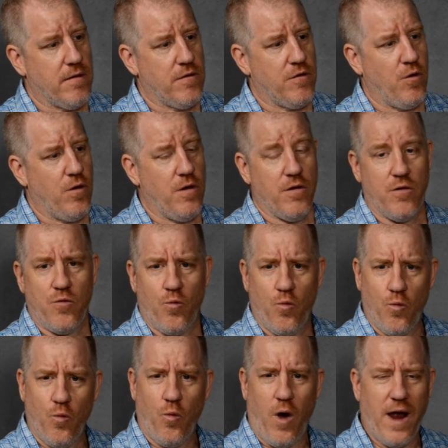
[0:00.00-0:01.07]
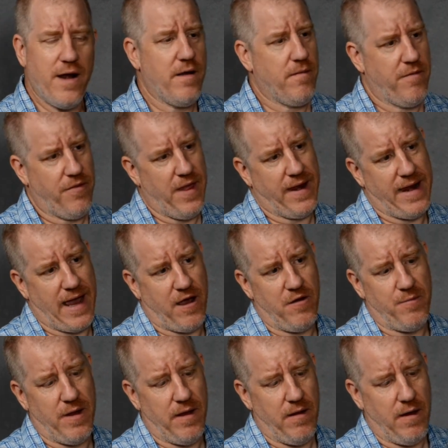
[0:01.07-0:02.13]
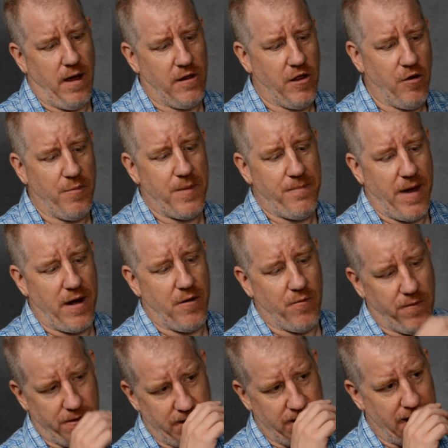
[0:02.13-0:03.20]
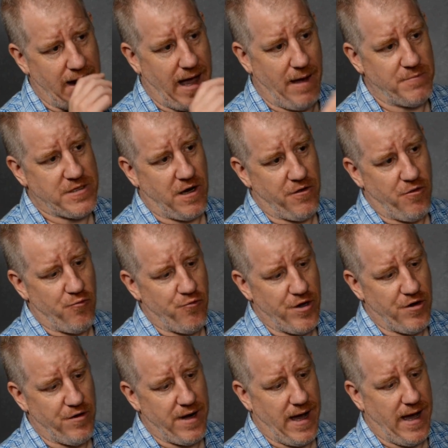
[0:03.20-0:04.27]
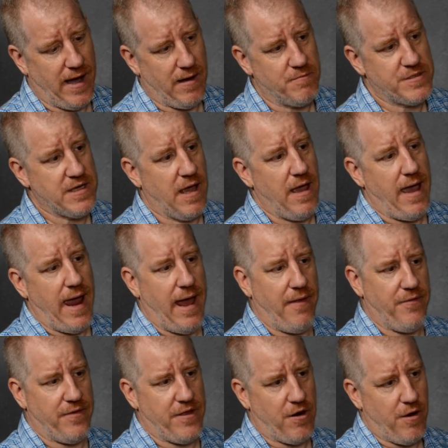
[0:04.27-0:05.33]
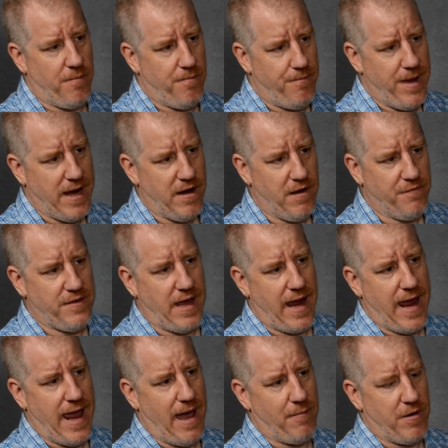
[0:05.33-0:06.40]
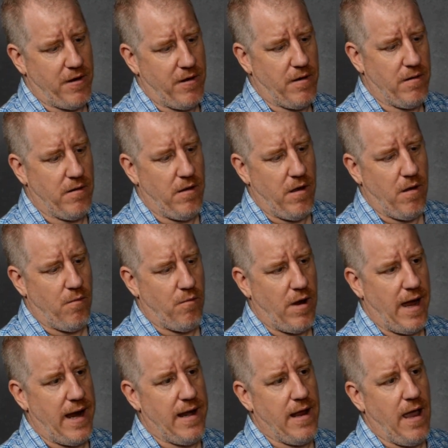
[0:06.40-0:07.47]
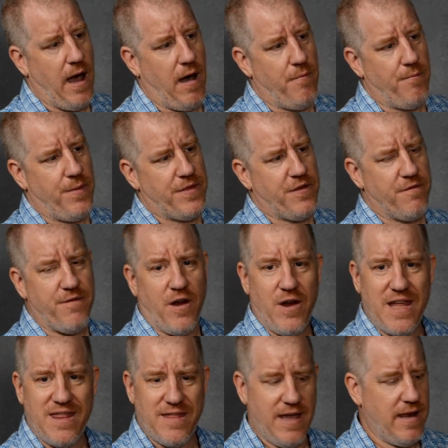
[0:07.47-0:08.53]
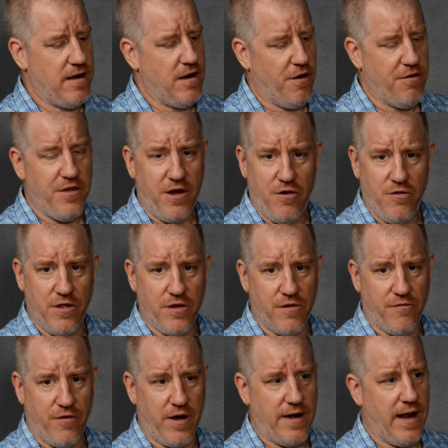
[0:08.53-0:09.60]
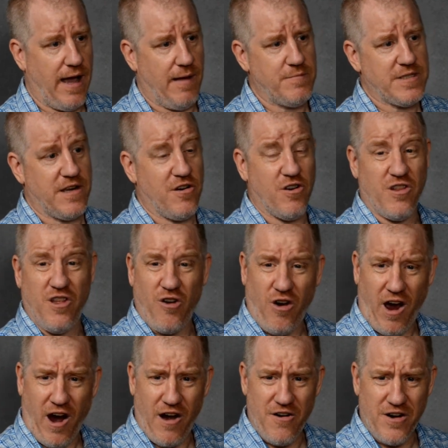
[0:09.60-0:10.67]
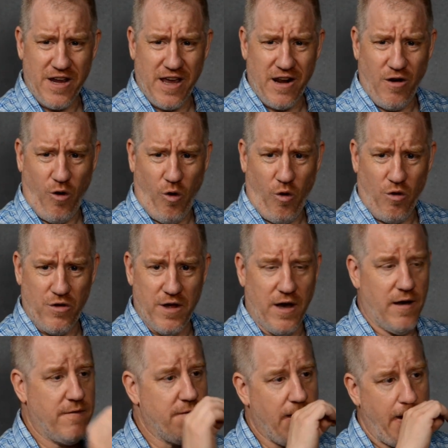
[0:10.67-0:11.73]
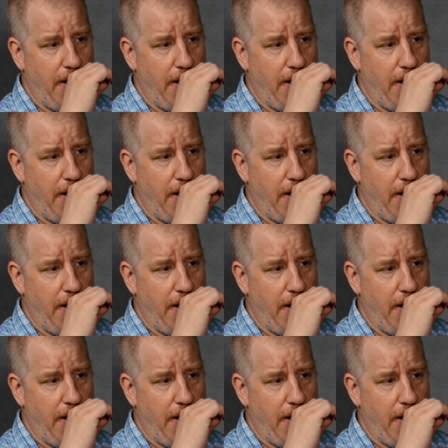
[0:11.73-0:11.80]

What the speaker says: The one thing that could be a little bit better than the knobs are the rear knobs. And they're a big enough diameter, right? But they're very thin. They're thinner than the front knobs, and they're a little harder to get a hold of.